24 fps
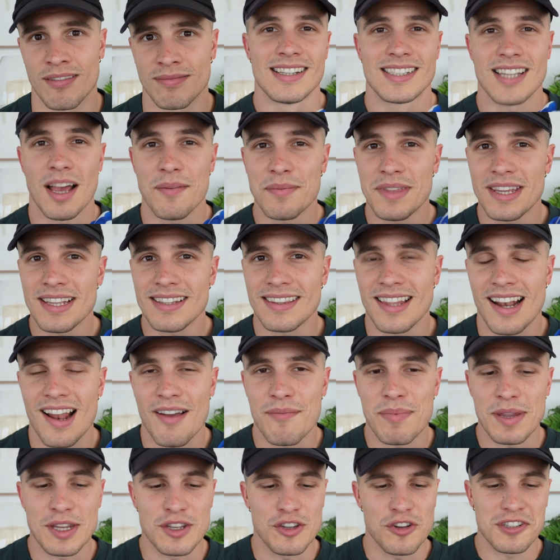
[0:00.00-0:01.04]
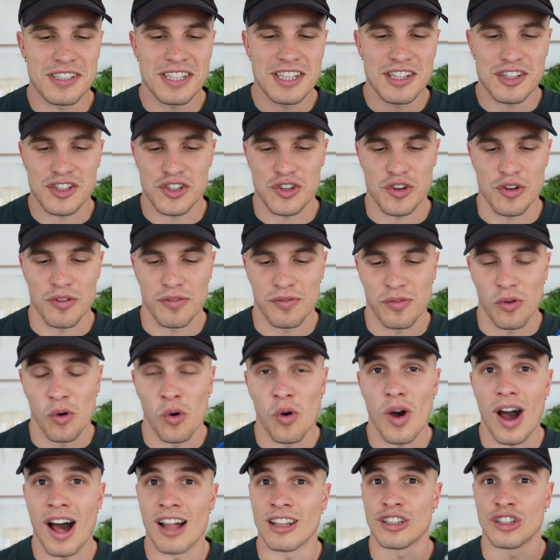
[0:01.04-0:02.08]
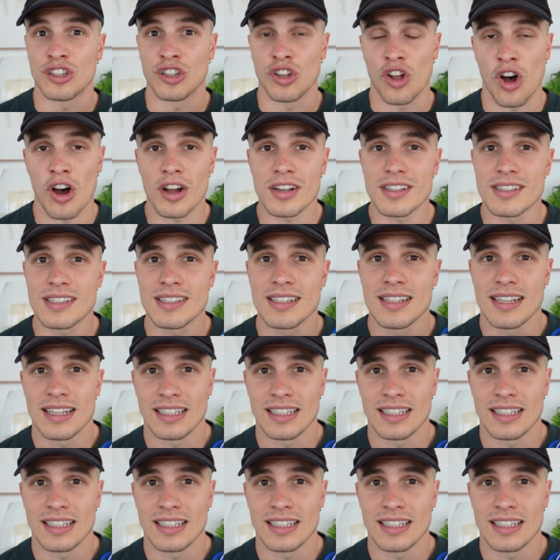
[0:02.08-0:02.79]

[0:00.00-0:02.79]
Something that I've been using the shoe for a lot